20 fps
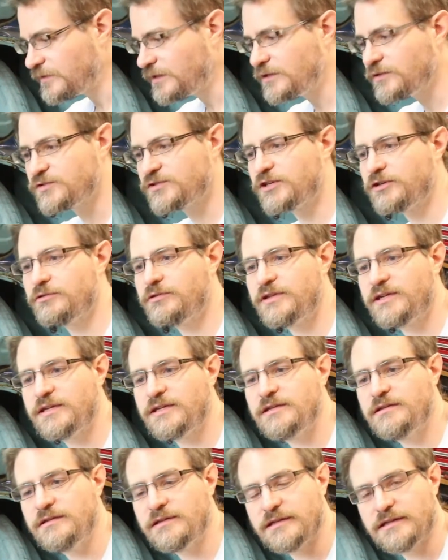So
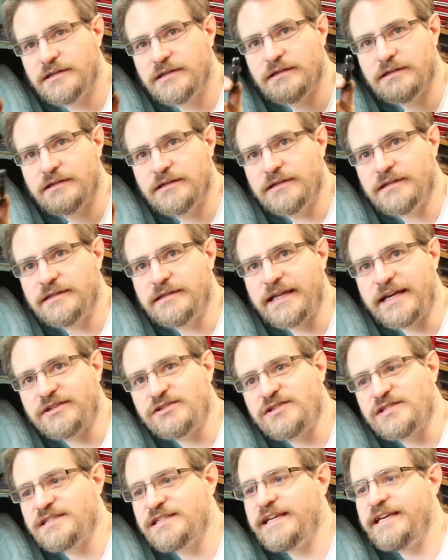the
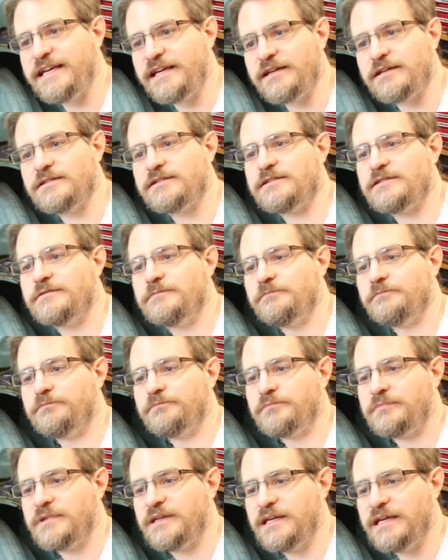-6
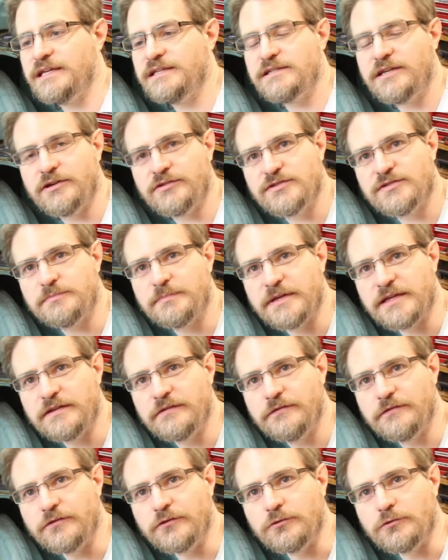is going to be
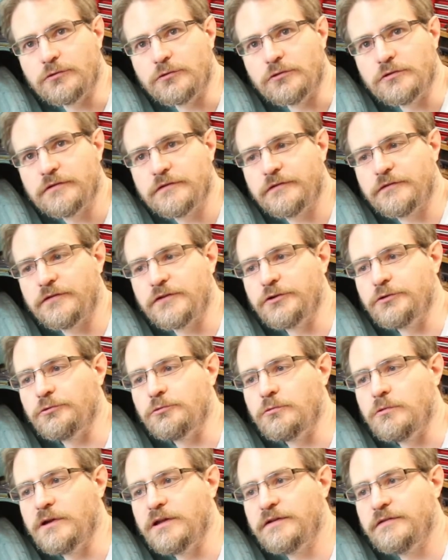for
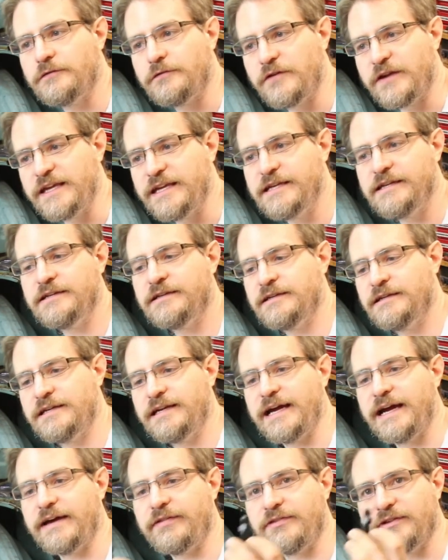fuel feed,
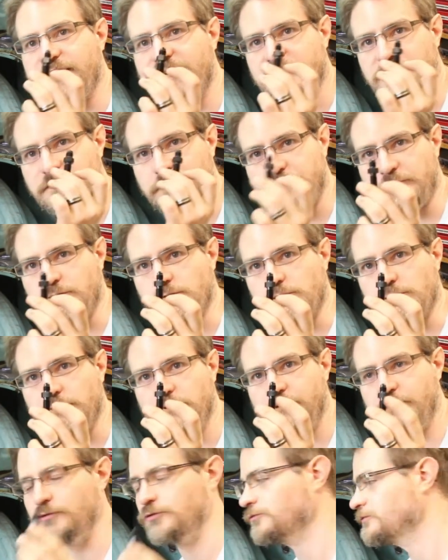and the -4
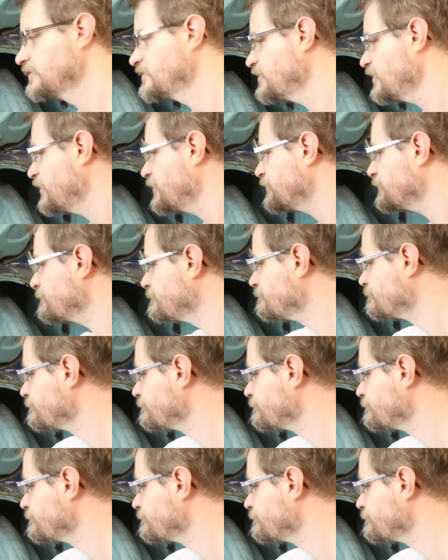for return.